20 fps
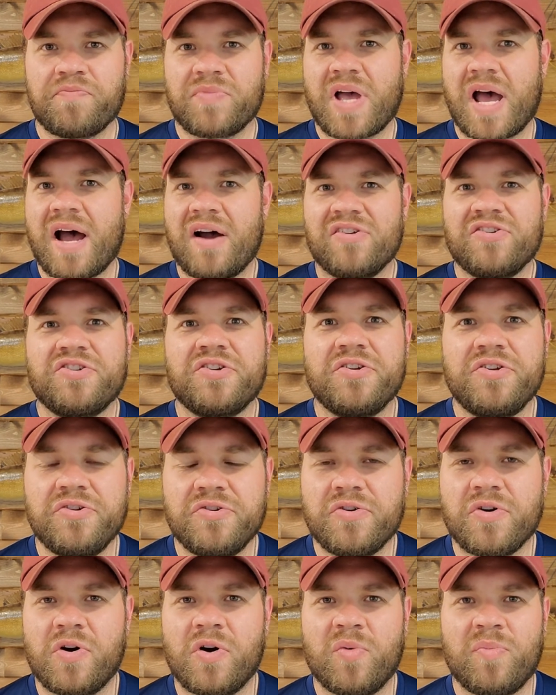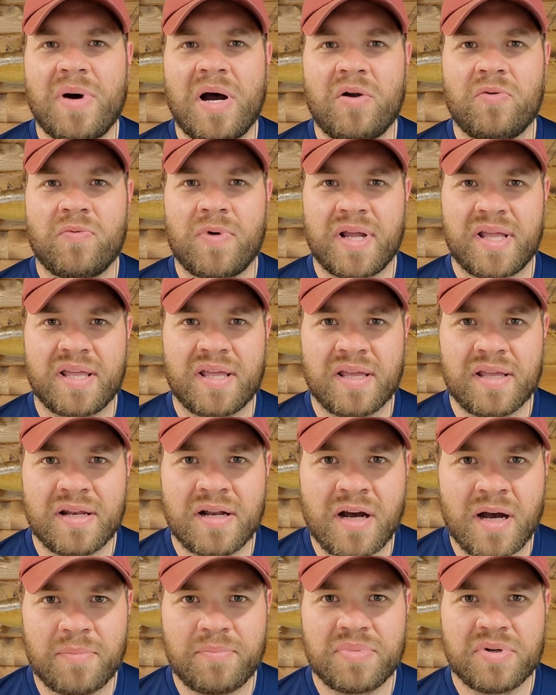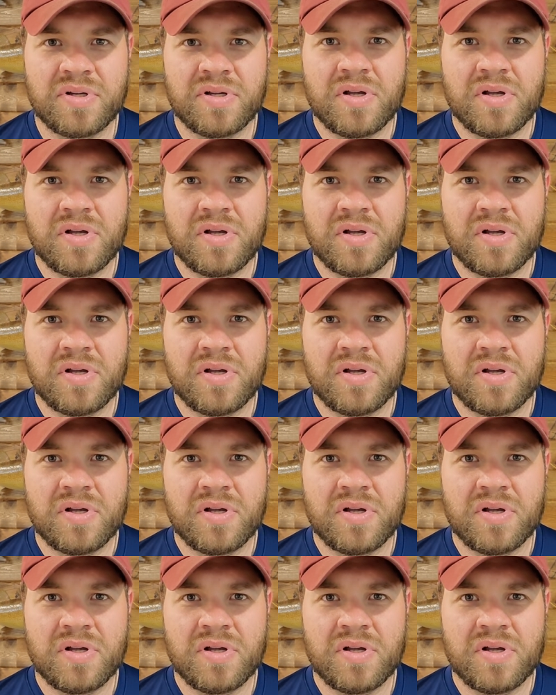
how should you go about rigging it up?